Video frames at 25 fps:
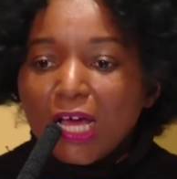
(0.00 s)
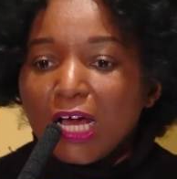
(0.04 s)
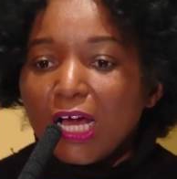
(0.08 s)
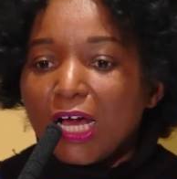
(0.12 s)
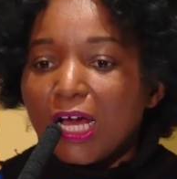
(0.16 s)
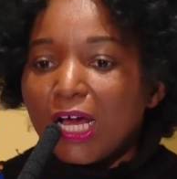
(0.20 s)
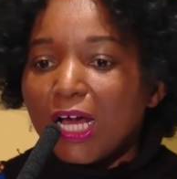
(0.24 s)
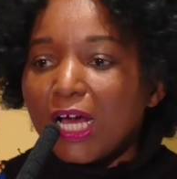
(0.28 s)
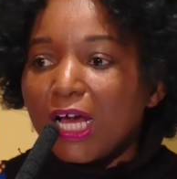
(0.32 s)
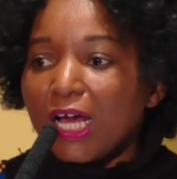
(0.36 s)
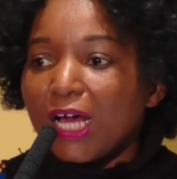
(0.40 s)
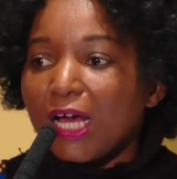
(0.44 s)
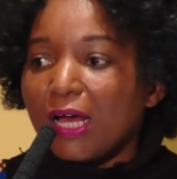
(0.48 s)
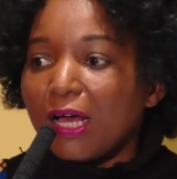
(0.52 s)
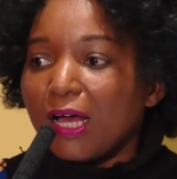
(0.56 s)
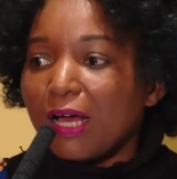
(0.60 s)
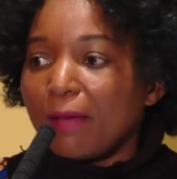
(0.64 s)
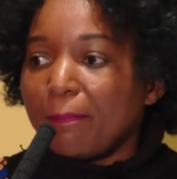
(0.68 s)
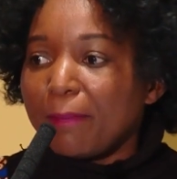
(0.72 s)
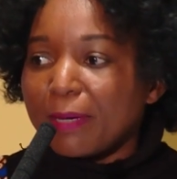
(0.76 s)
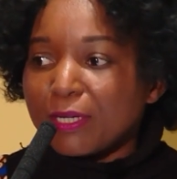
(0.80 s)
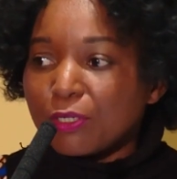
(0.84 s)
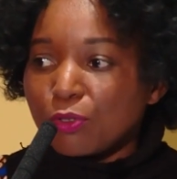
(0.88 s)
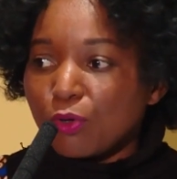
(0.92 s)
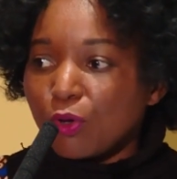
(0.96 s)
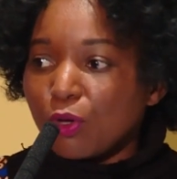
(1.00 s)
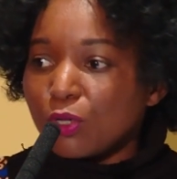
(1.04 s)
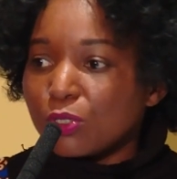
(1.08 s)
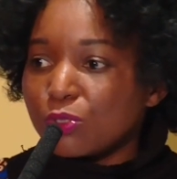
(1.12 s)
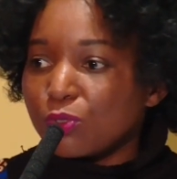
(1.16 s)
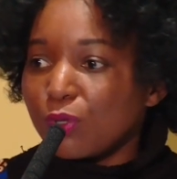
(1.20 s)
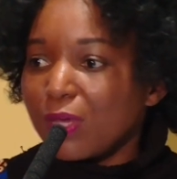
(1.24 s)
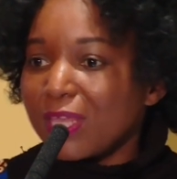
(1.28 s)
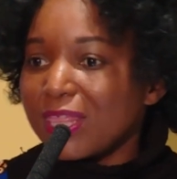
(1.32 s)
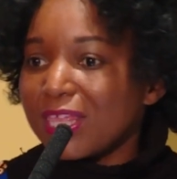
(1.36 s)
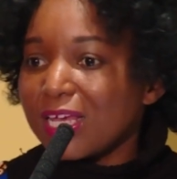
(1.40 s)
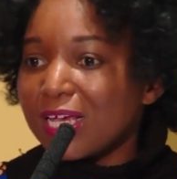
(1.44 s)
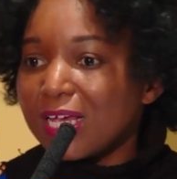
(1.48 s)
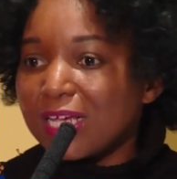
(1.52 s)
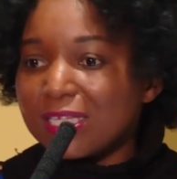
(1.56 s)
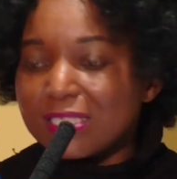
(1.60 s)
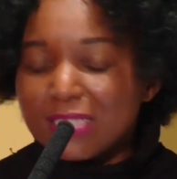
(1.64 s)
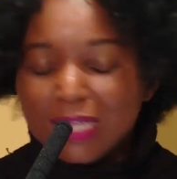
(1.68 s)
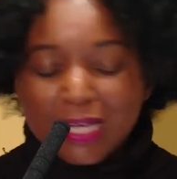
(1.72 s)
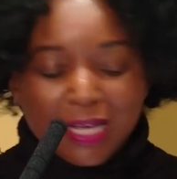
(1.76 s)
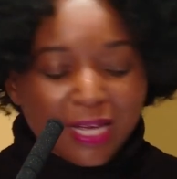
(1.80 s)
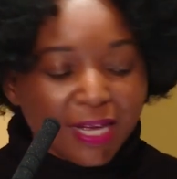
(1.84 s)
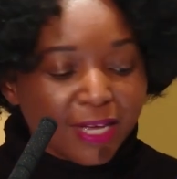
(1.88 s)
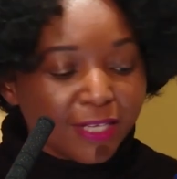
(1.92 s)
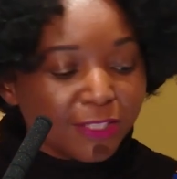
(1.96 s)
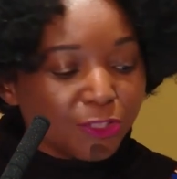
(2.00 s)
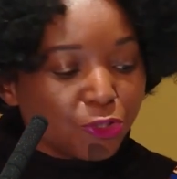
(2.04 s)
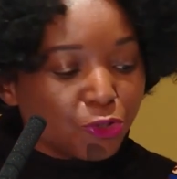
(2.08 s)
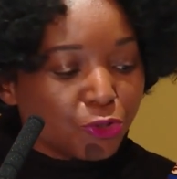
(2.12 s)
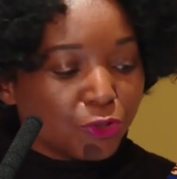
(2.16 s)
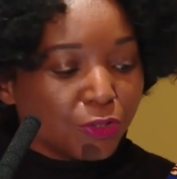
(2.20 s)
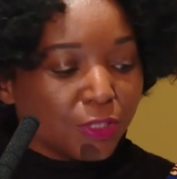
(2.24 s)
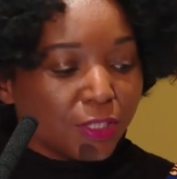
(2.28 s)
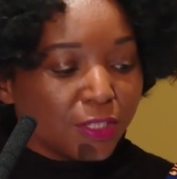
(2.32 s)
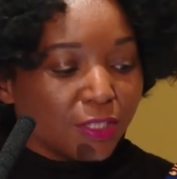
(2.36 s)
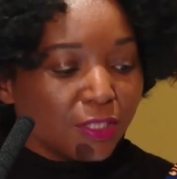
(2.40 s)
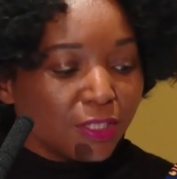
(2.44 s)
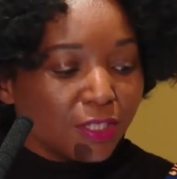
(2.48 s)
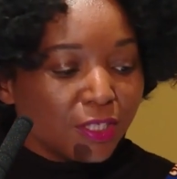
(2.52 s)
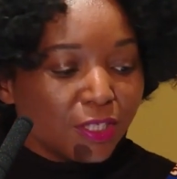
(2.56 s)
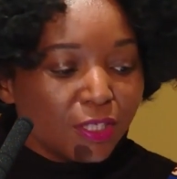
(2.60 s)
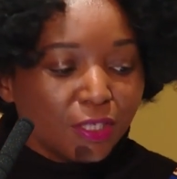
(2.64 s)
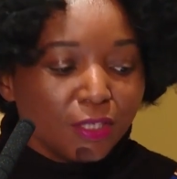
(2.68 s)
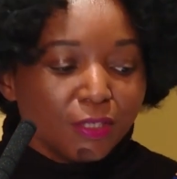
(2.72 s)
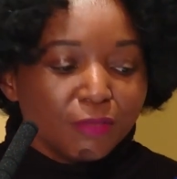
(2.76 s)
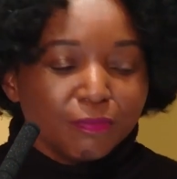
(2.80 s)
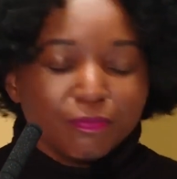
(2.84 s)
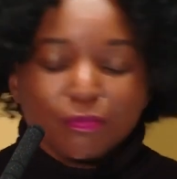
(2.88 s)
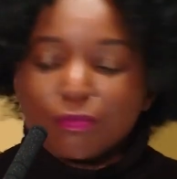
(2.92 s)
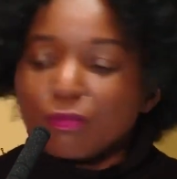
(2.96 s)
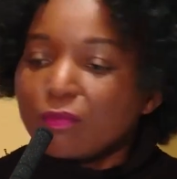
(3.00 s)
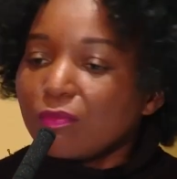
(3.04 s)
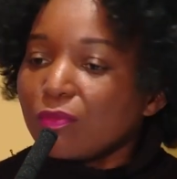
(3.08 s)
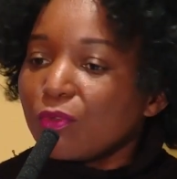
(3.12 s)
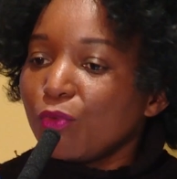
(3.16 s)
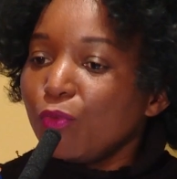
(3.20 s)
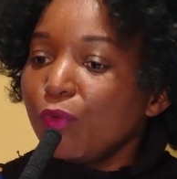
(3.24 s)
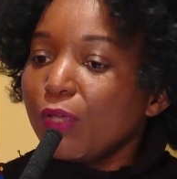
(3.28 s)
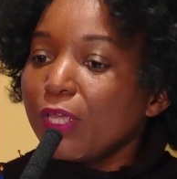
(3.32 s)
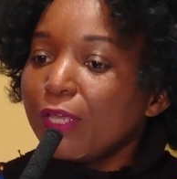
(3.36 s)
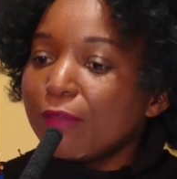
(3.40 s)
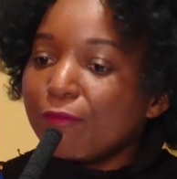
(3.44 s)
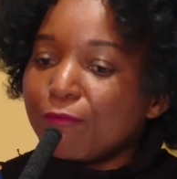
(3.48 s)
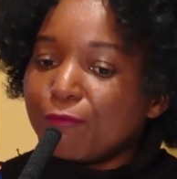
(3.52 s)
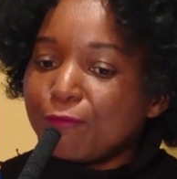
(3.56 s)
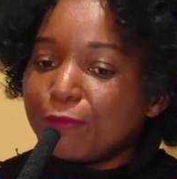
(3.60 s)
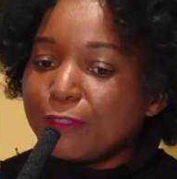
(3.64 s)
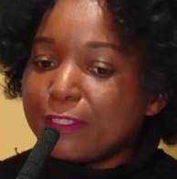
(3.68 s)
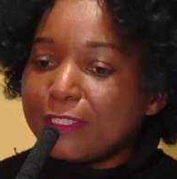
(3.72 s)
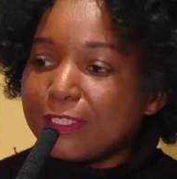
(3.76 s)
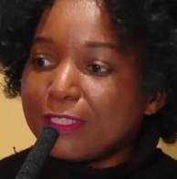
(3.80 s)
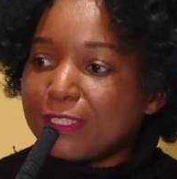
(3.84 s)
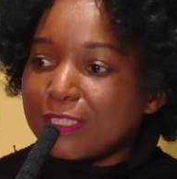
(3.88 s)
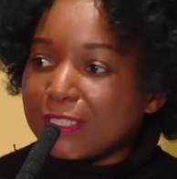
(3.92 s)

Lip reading: But also, I think as a country, we've